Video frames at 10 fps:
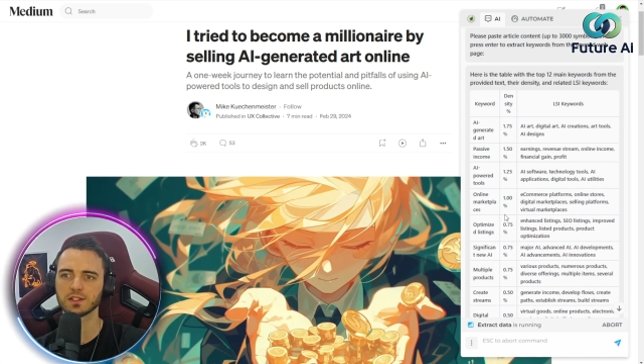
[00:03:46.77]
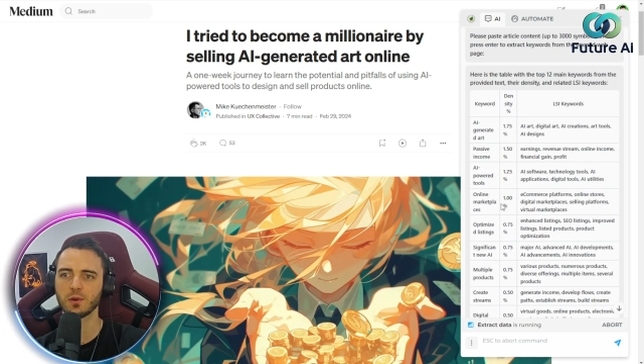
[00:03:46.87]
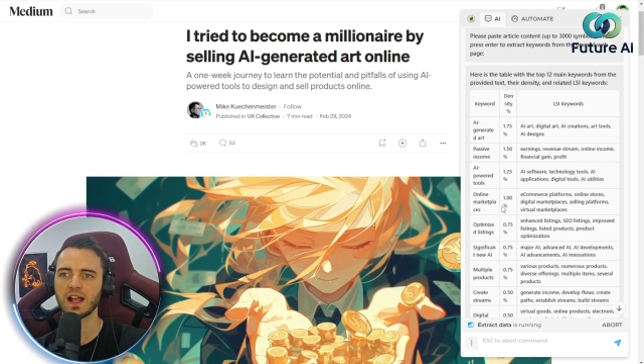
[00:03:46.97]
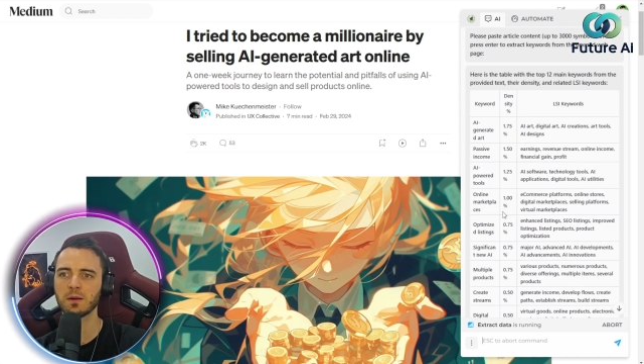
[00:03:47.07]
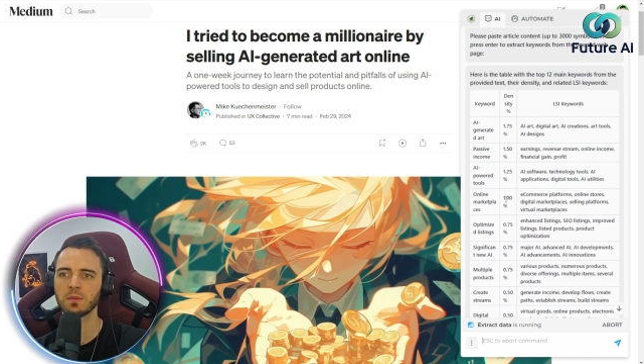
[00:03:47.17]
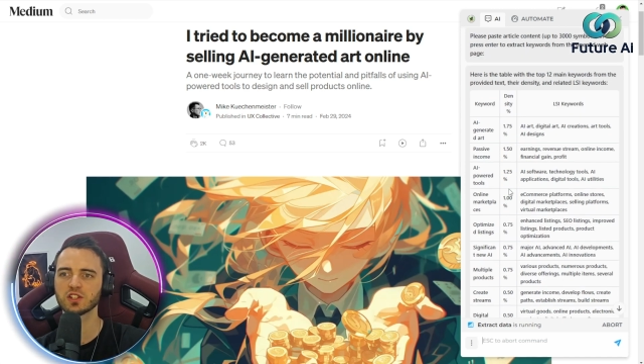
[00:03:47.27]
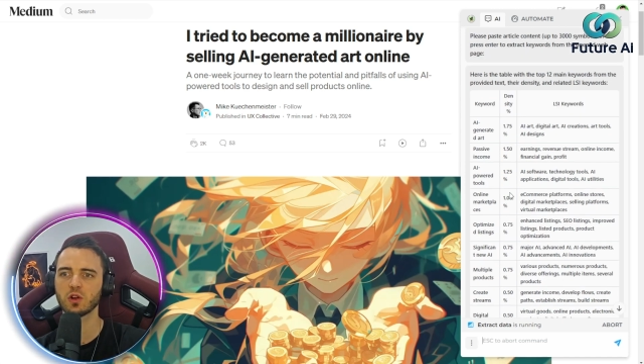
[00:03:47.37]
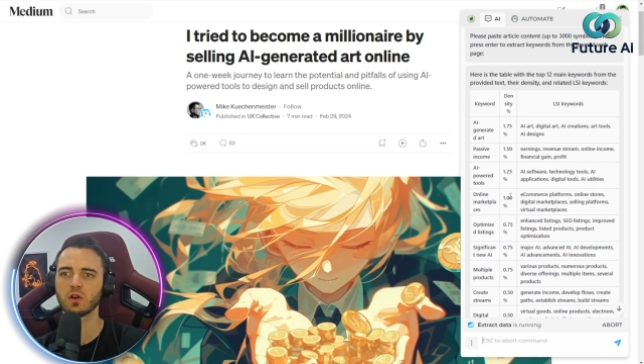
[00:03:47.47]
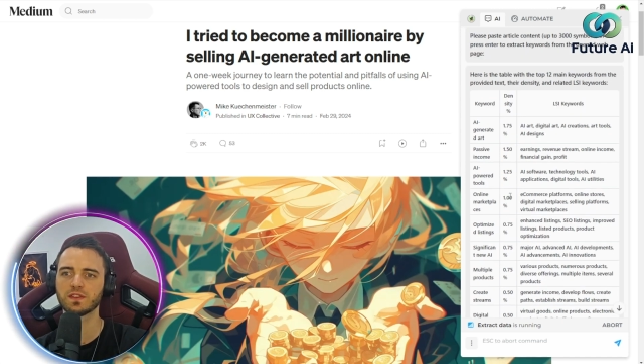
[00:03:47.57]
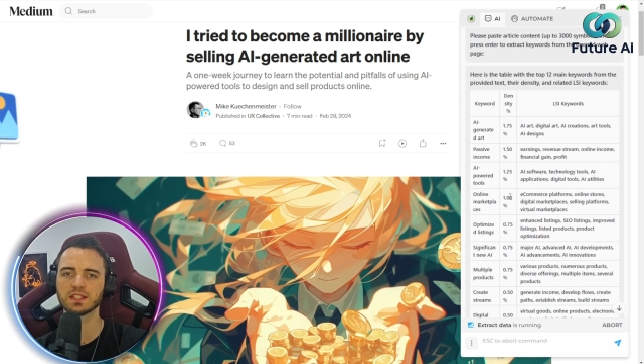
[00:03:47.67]
So how much
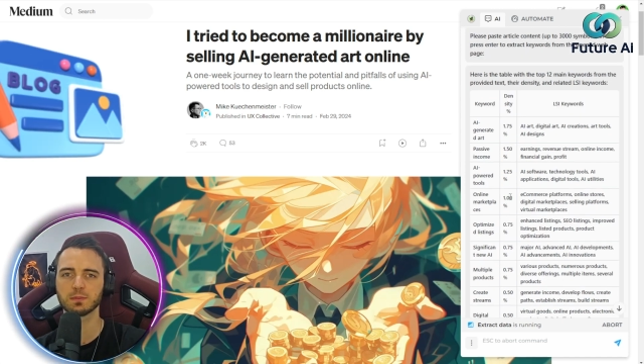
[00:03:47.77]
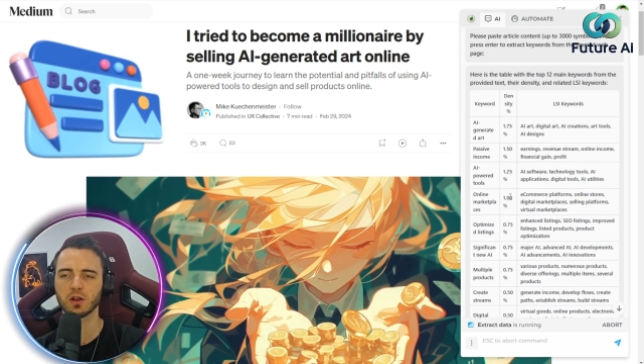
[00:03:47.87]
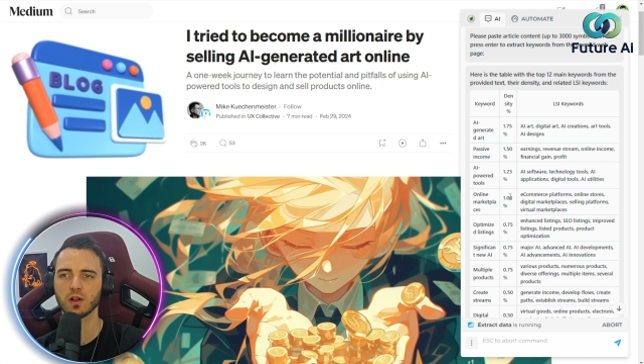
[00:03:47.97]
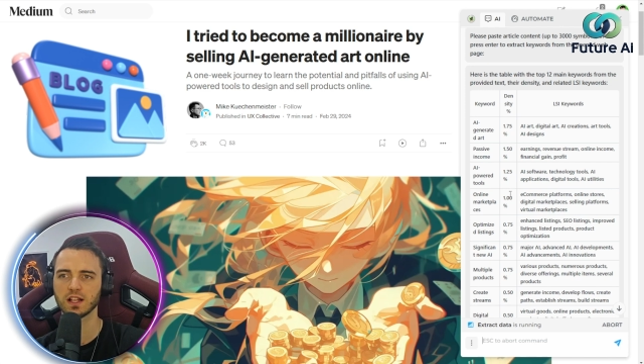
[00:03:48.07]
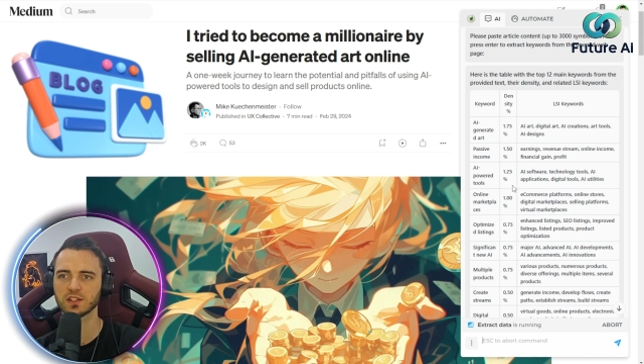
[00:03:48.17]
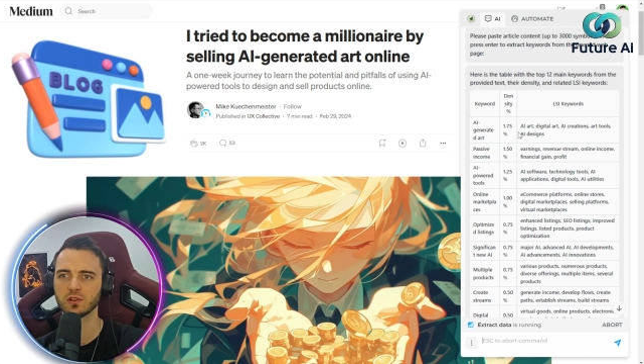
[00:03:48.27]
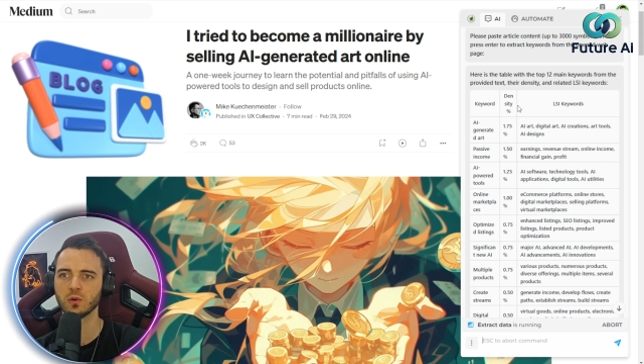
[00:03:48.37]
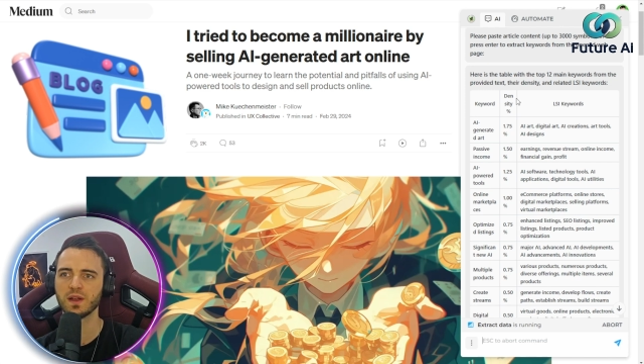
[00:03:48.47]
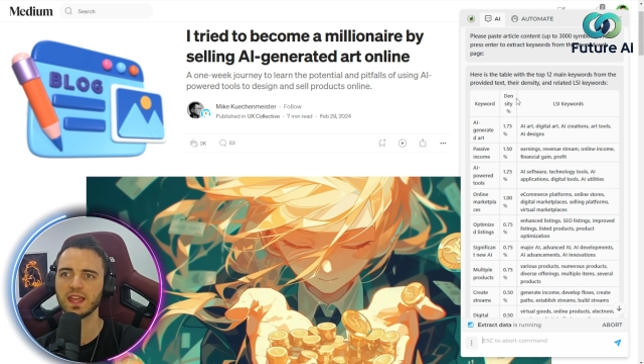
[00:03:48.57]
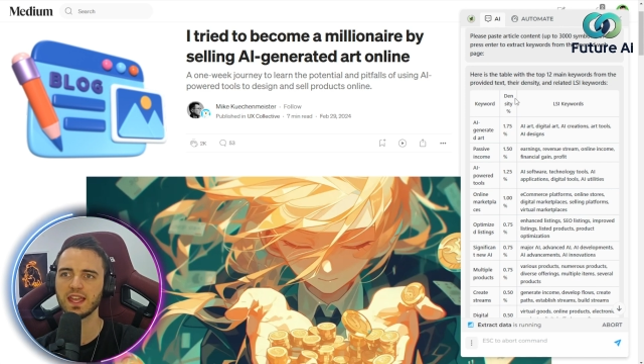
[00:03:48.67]
of this blog article